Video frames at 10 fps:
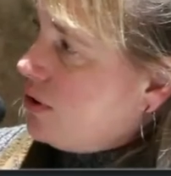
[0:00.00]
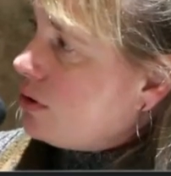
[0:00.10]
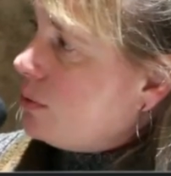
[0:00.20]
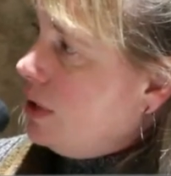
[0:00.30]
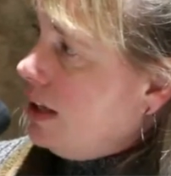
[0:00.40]

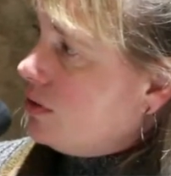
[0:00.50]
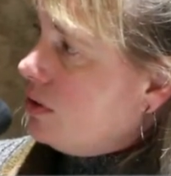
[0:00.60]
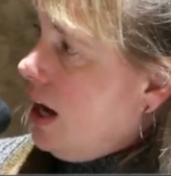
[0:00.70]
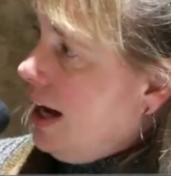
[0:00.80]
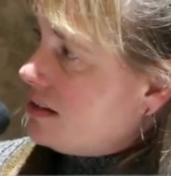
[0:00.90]
we
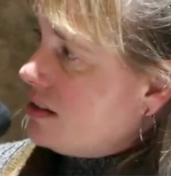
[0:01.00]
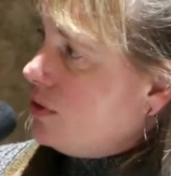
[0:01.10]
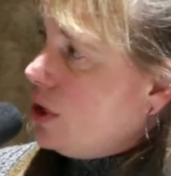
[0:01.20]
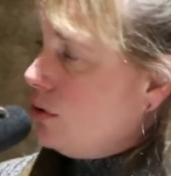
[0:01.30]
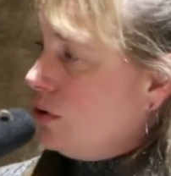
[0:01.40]
have lots
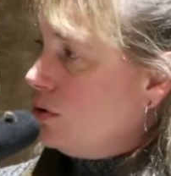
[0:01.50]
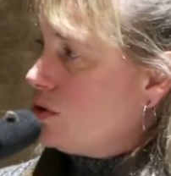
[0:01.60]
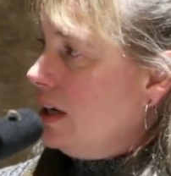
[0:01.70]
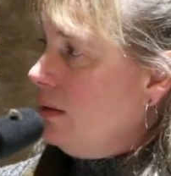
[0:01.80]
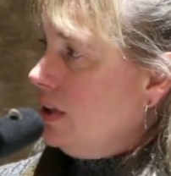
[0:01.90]
of local
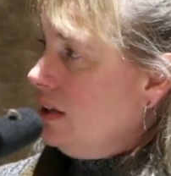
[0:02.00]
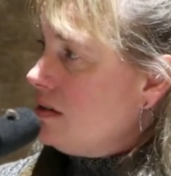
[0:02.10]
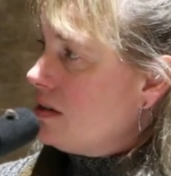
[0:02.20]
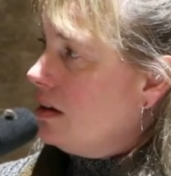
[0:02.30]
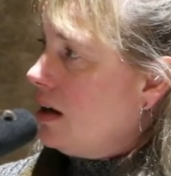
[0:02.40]

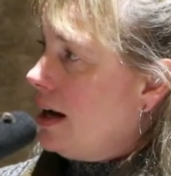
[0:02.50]
treatment